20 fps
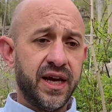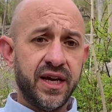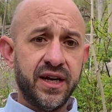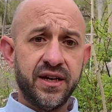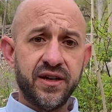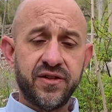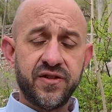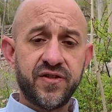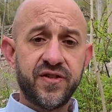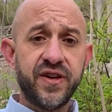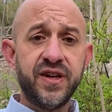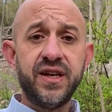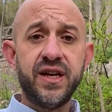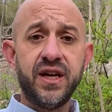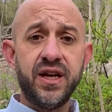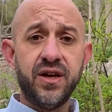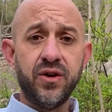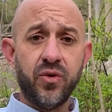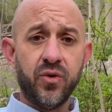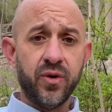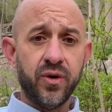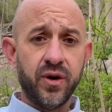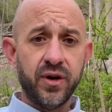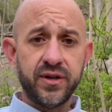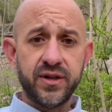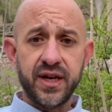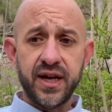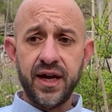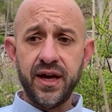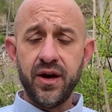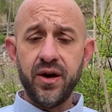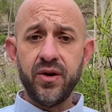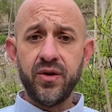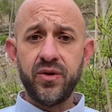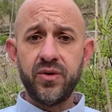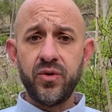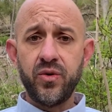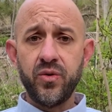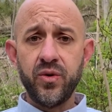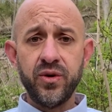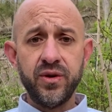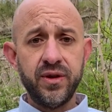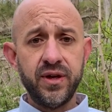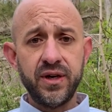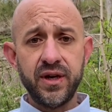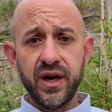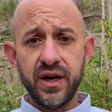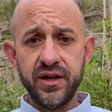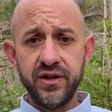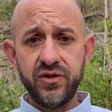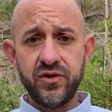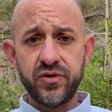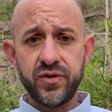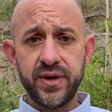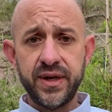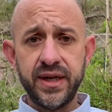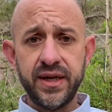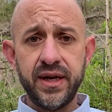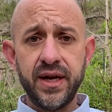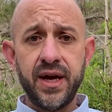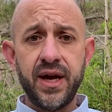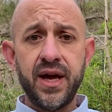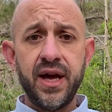in a city or a town or in the country,